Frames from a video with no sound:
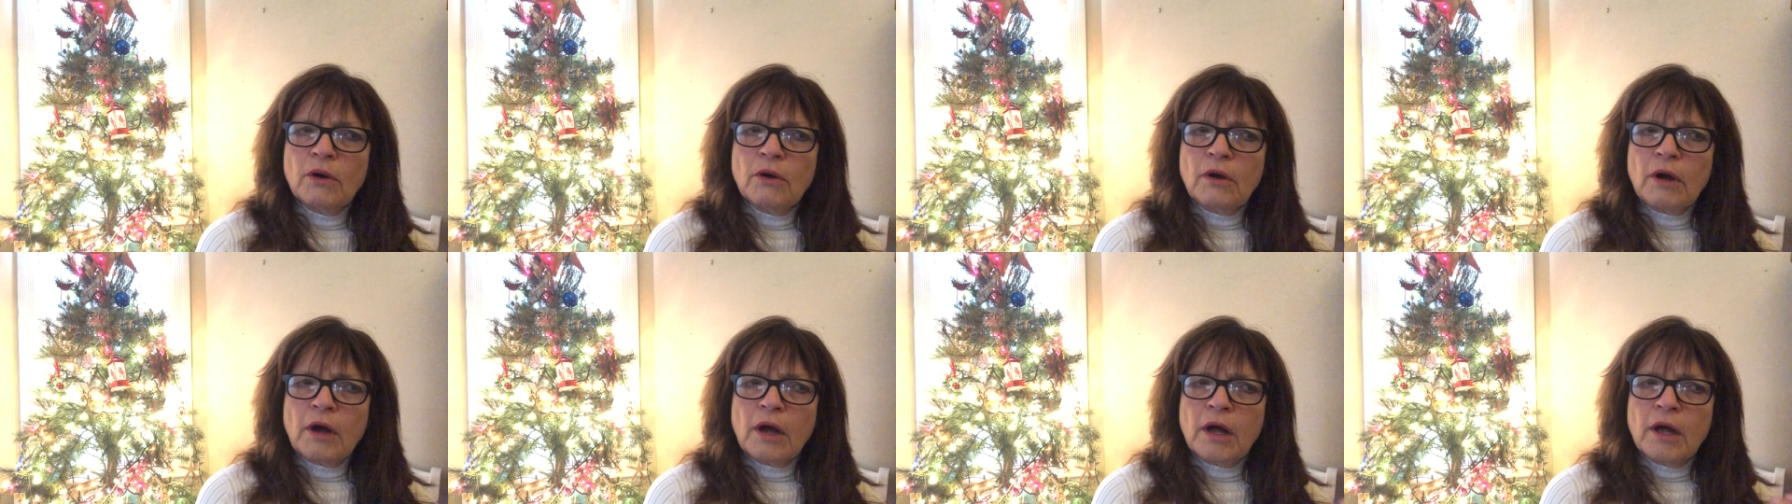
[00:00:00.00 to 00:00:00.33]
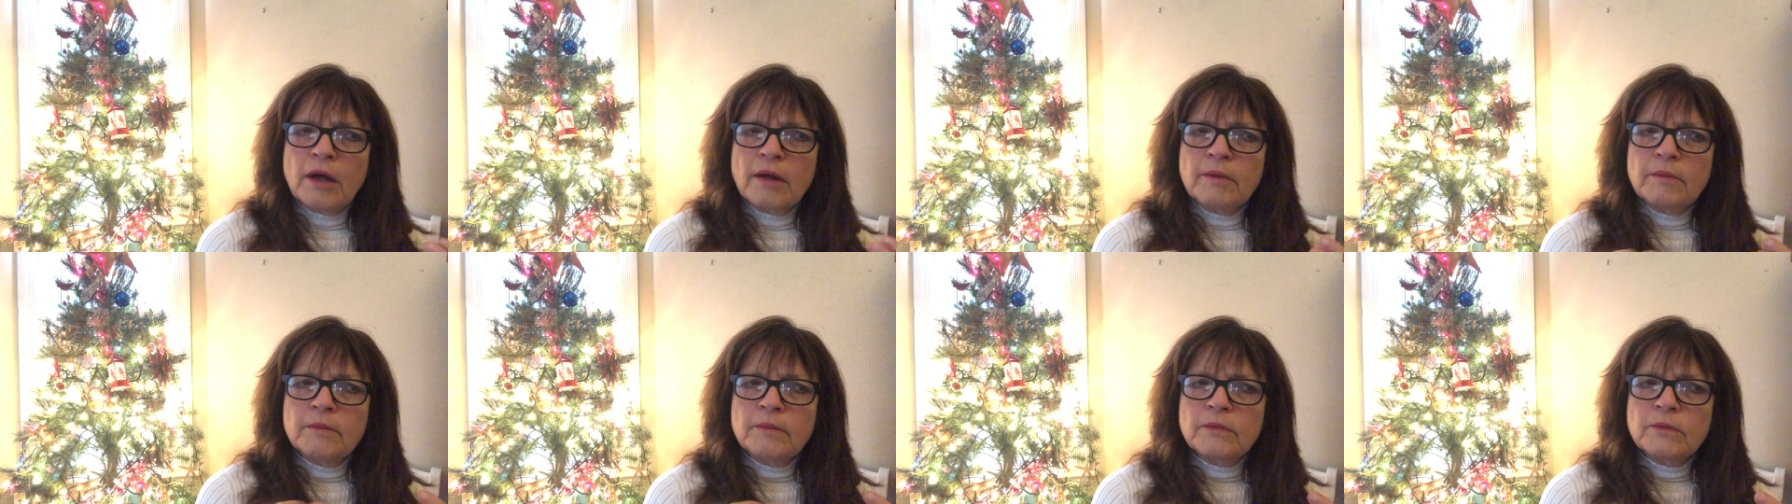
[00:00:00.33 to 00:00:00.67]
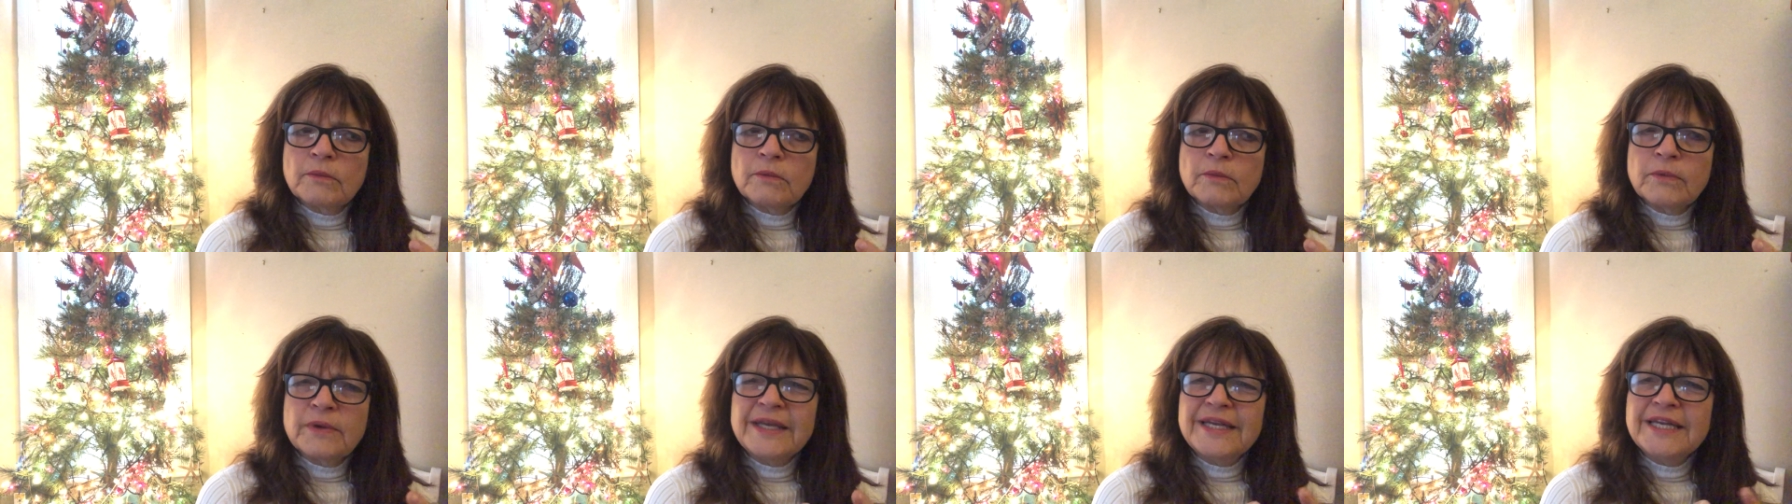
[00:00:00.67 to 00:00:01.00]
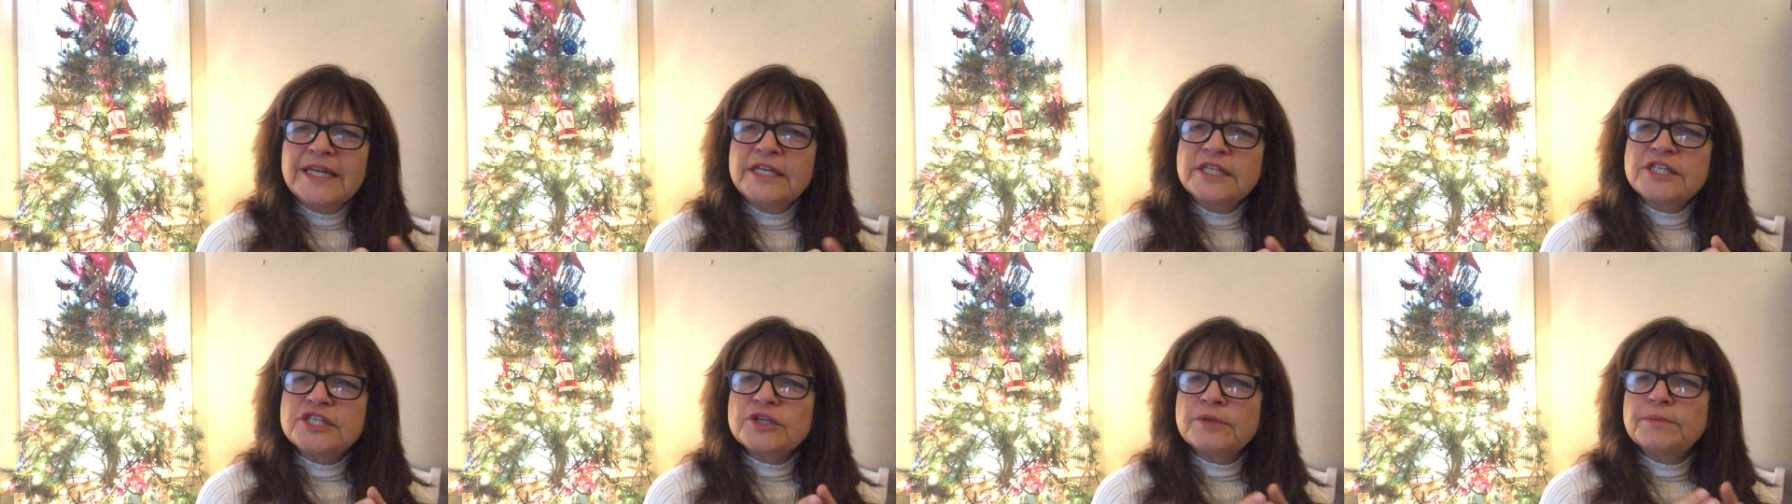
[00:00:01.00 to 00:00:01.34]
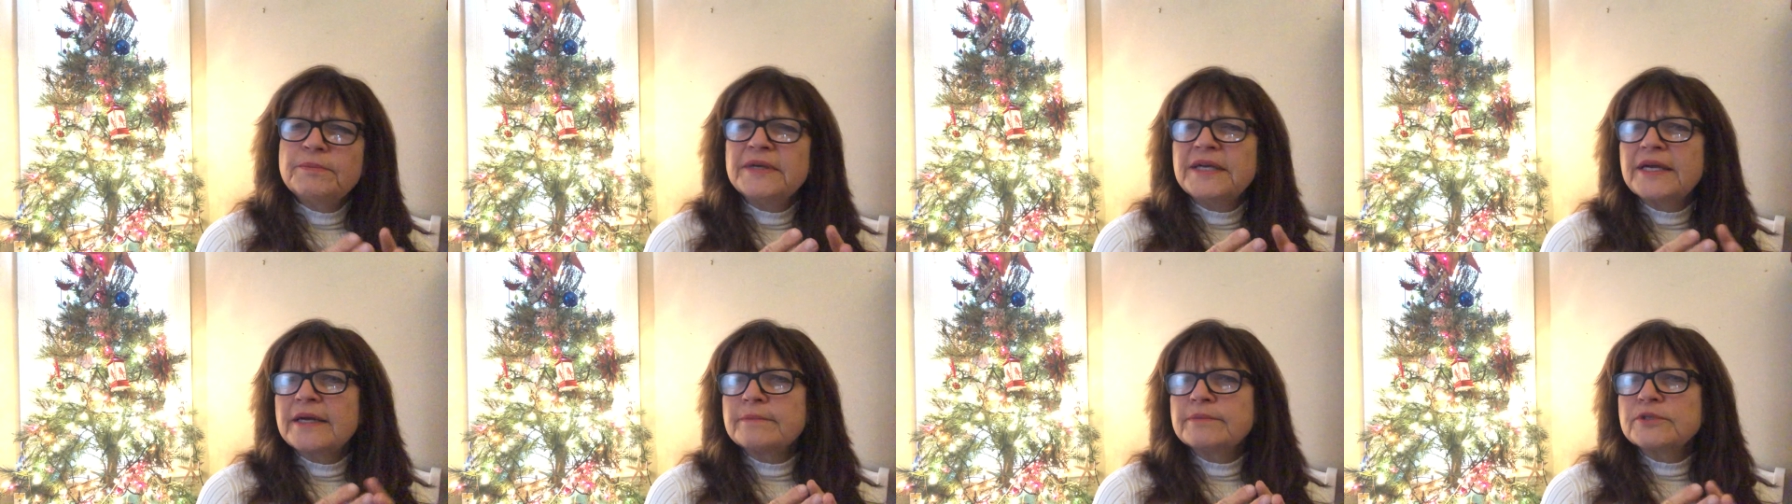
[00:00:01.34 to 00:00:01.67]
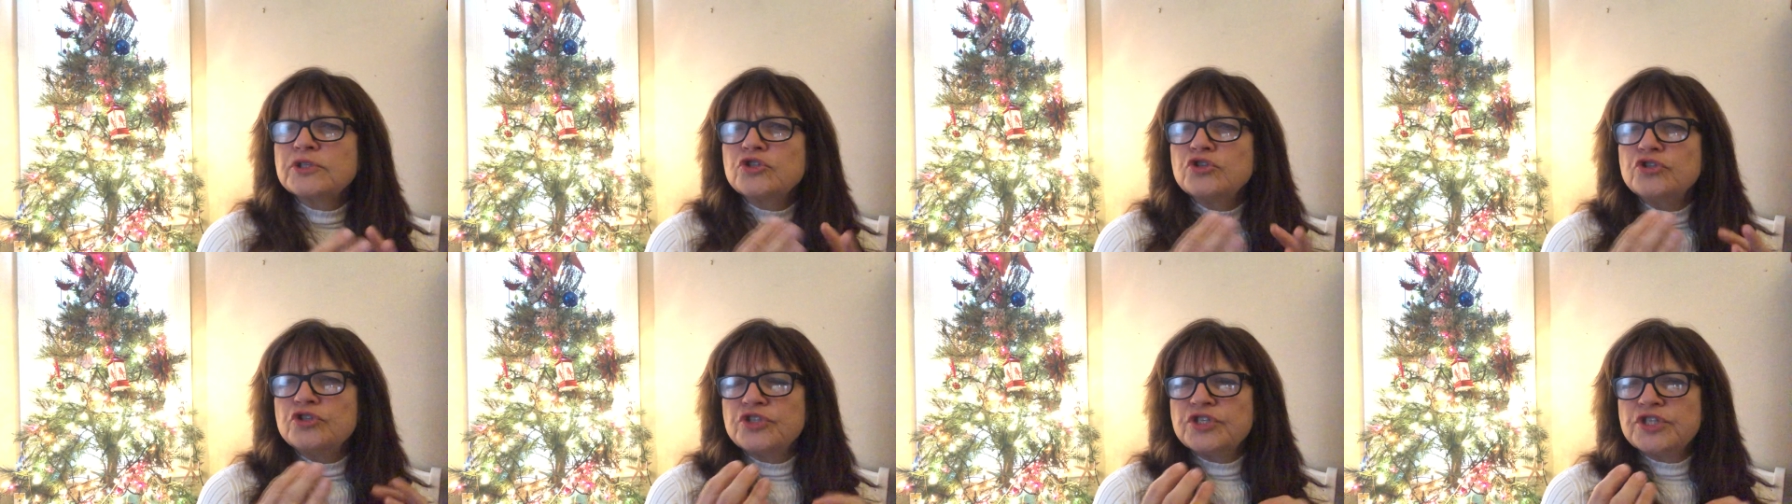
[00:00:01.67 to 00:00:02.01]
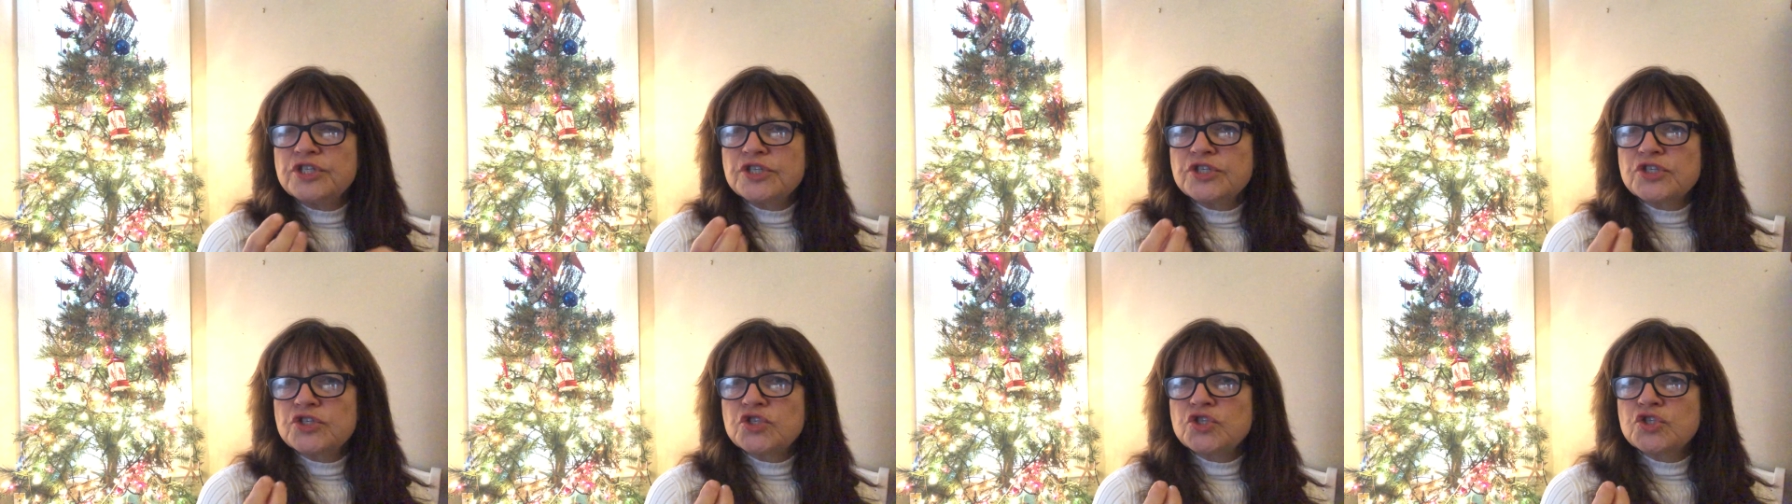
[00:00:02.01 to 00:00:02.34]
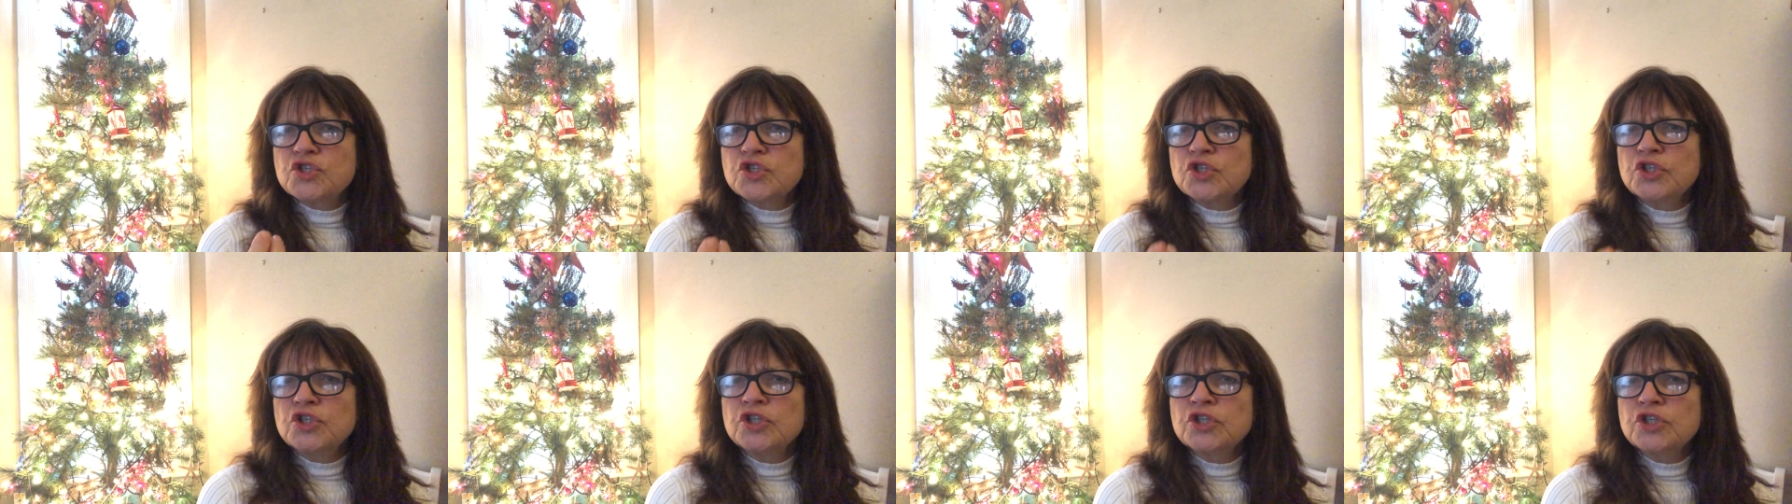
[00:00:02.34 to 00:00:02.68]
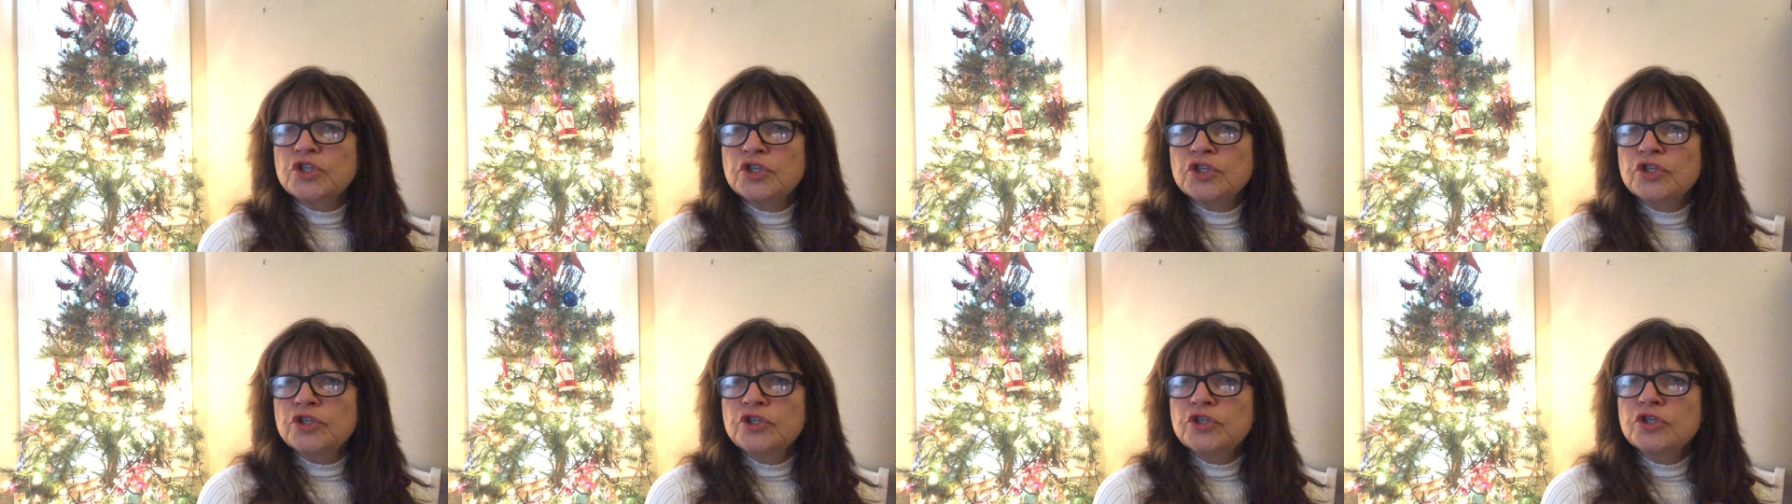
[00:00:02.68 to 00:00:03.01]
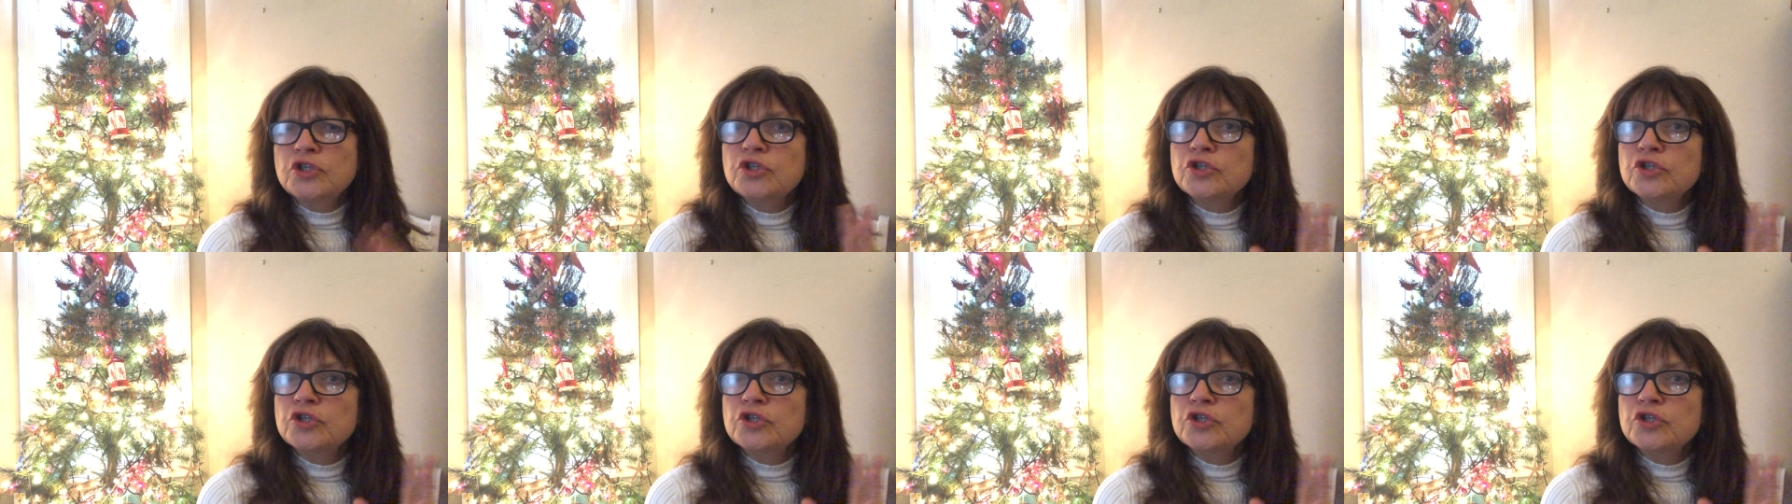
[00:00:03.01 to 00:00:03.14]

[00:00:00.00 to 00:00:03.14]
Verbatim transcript: um, we need to be able to discern